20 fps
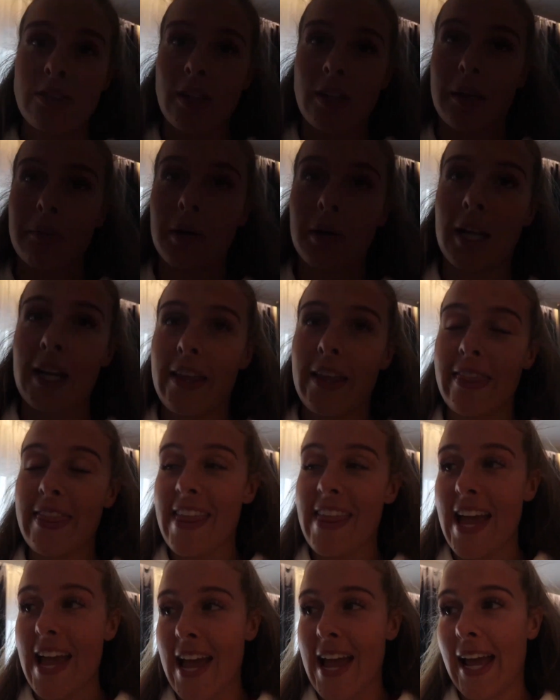trip kind of
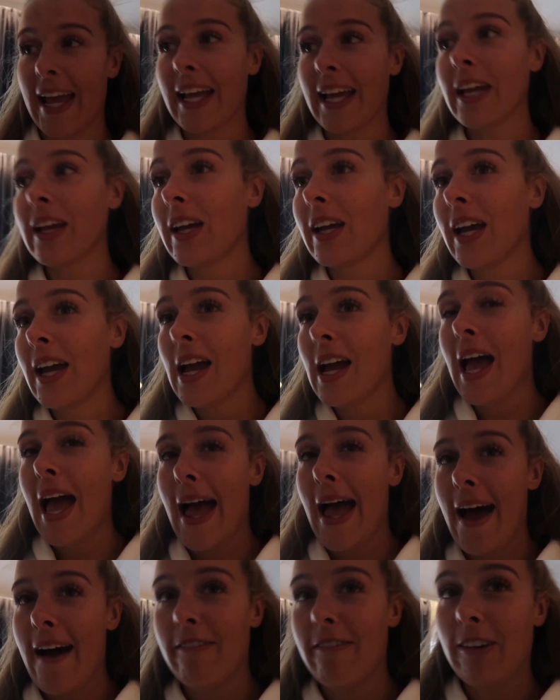thing
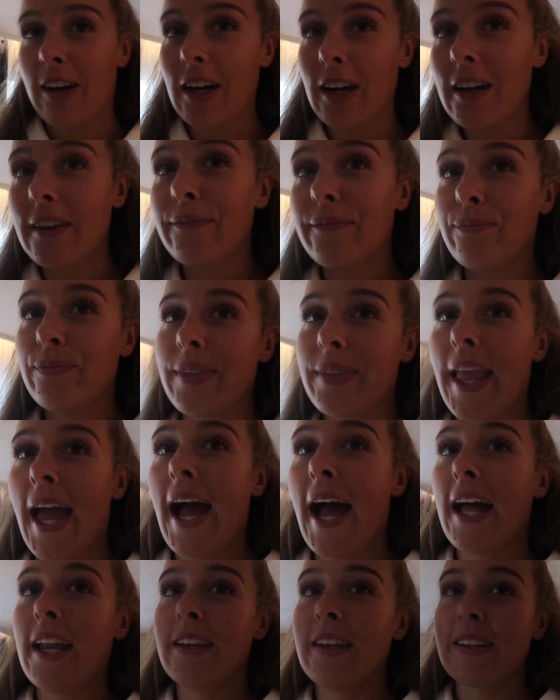ever,
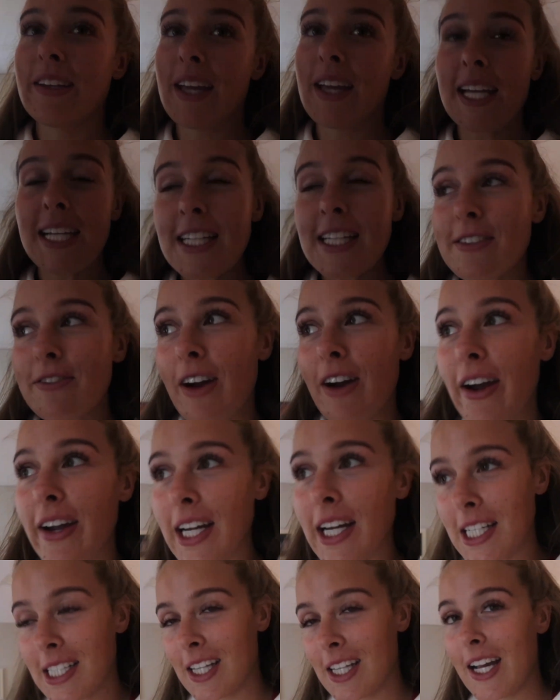and it's very
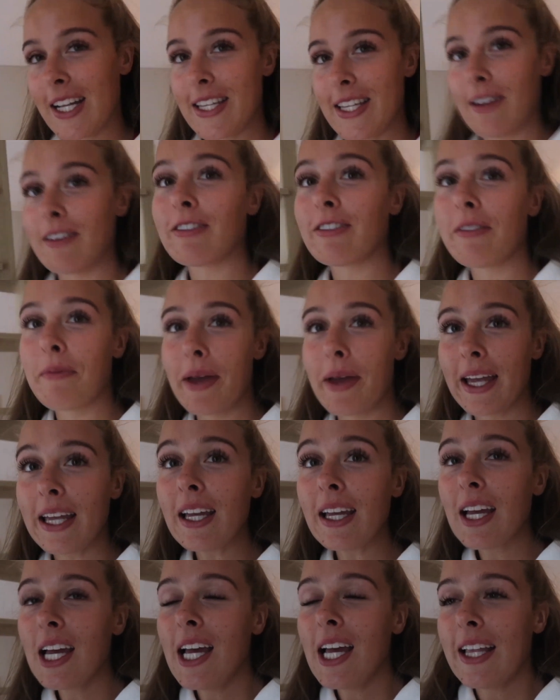exciting for me.